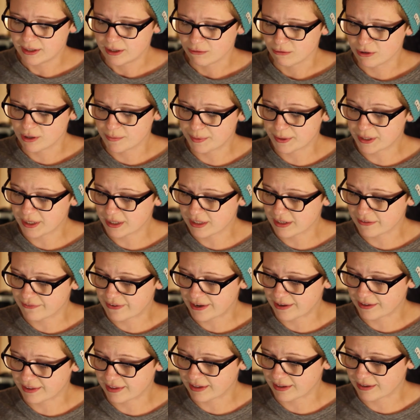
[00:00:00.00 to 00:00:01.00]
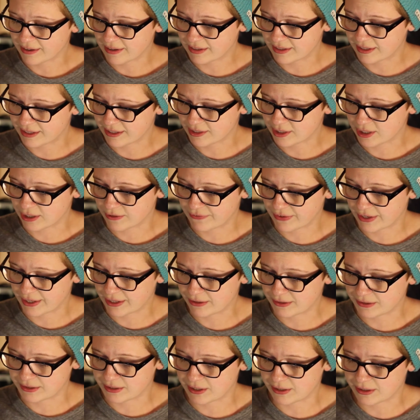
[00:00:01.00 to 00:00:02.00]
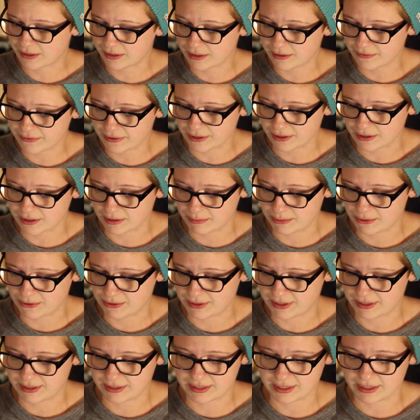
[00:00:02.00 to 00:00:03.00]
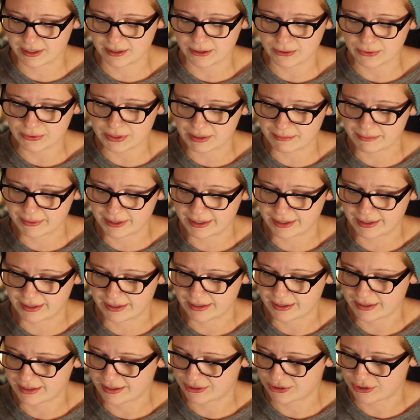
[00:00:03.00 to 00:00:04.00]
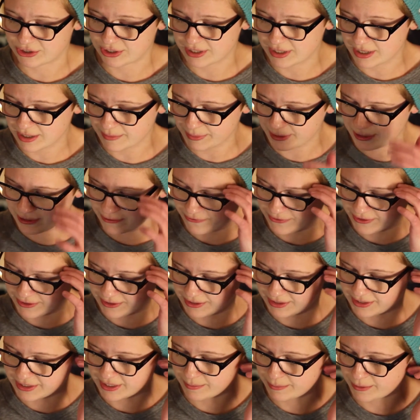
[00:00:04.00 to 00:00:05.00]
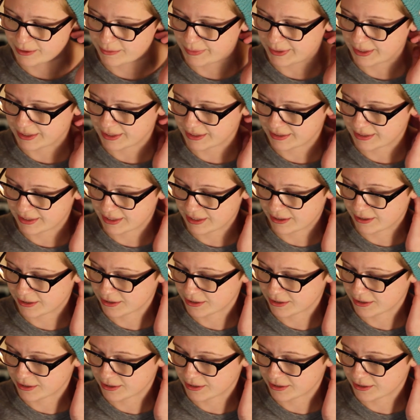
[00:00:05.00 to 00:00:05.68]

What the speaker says: Reproductive health care clinics are vital to all of our communities, including mine, and should not be defunded simply because they